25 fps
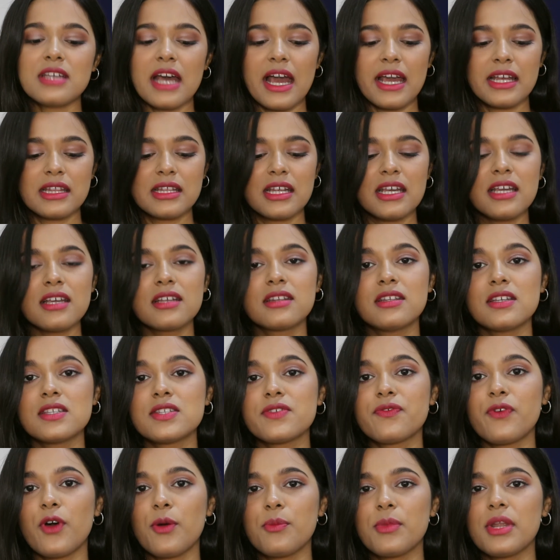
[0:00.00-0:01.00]
I think
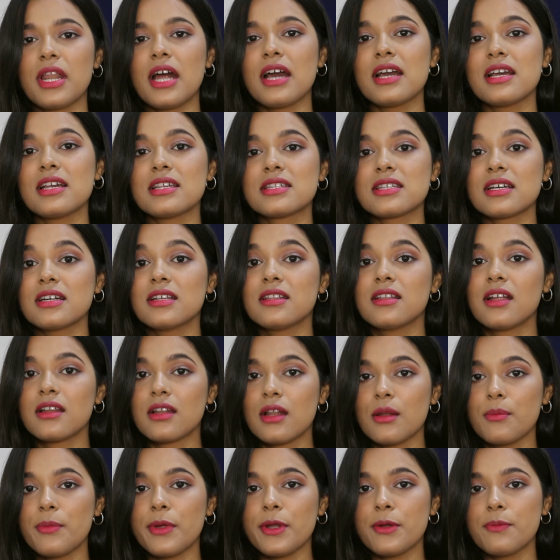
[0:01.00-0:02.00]
this formula is a
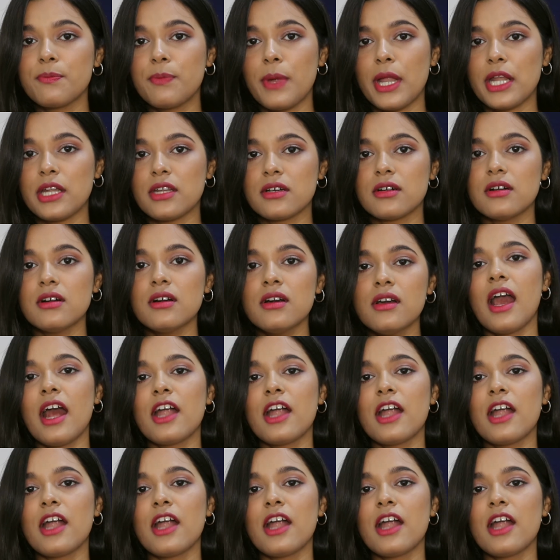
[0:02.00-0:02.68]
little bit better.